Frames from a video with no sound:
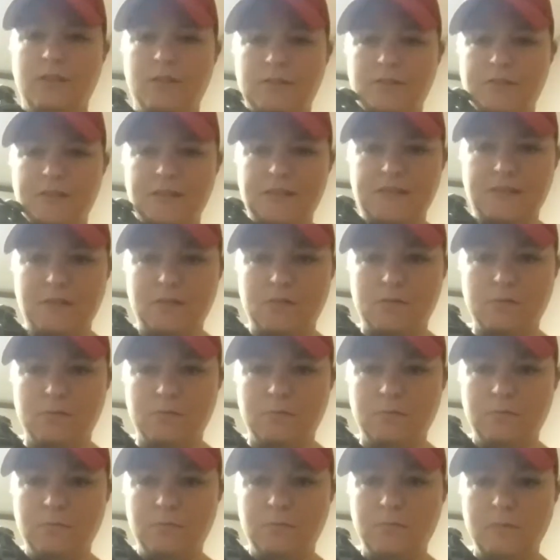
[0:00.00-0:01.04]
there's these
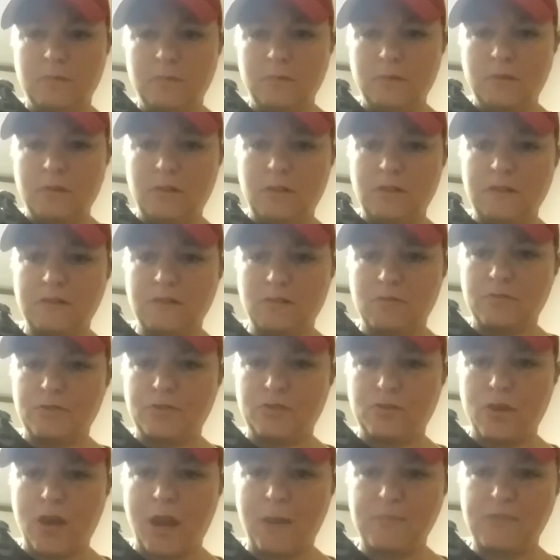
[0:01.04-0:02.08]
little
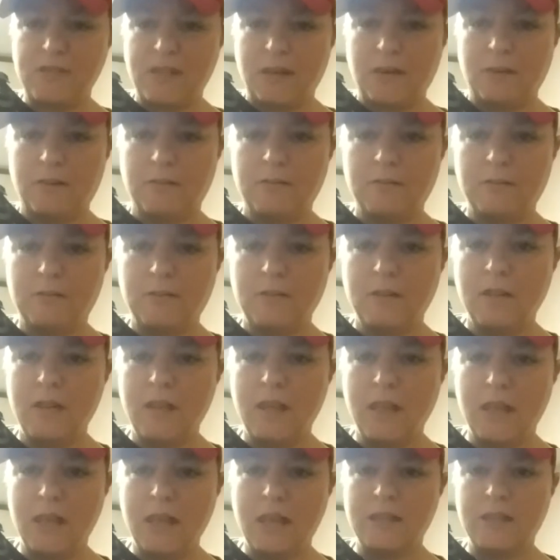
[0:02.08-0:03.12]
straps here,
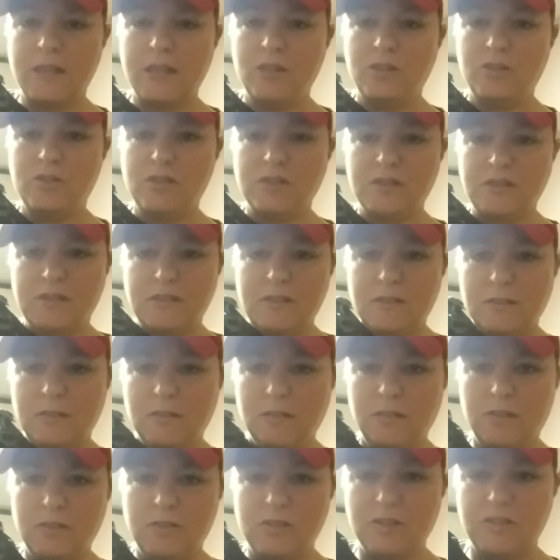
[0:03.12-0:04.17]
and then you just
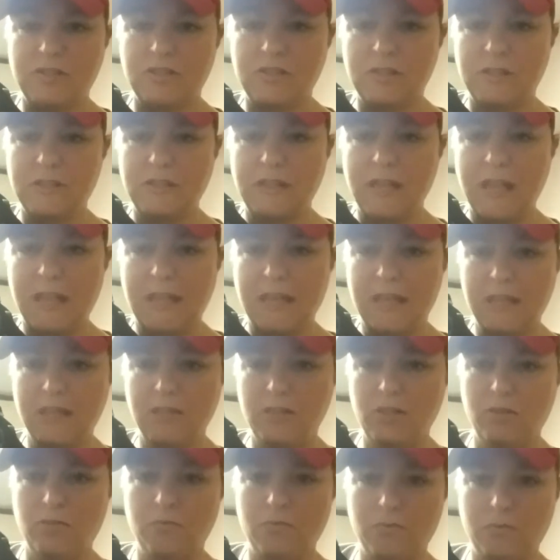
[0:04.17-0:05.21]
take it and
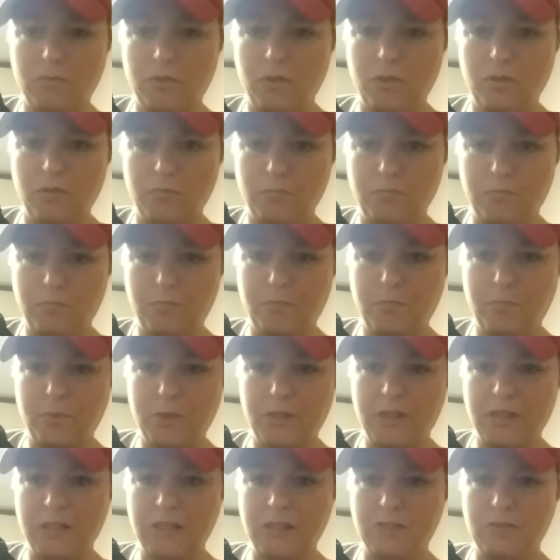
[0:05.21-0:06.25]
you put
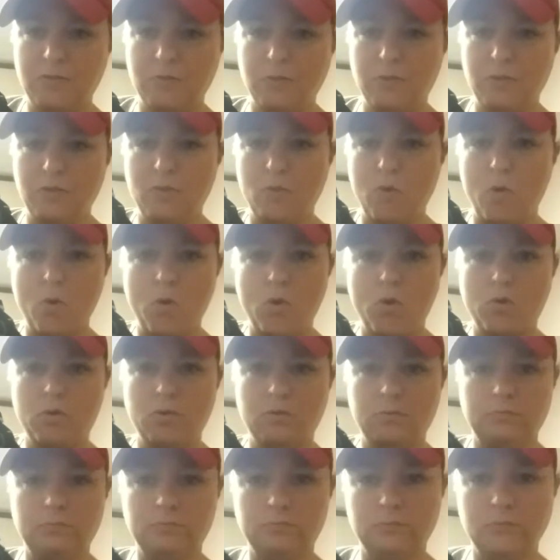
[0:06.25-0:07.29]
it into a new hole,
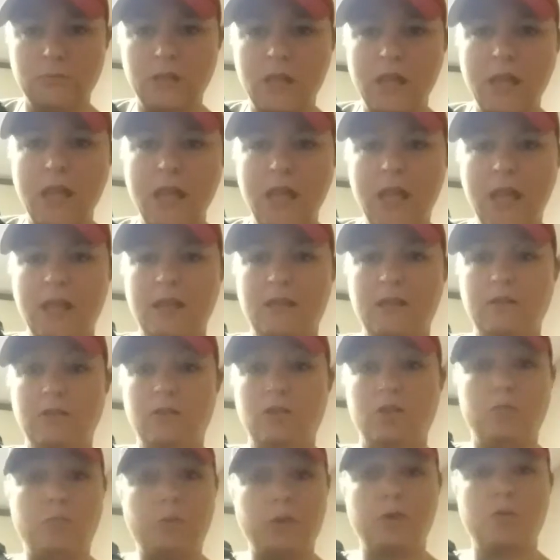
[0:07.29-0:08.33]
and
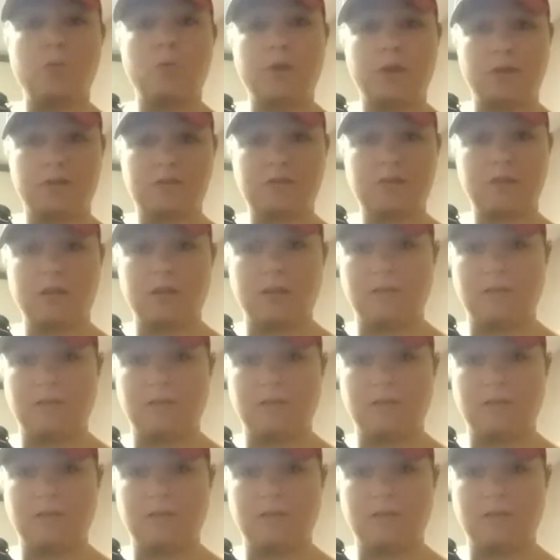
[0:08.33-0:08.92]
you put it where it's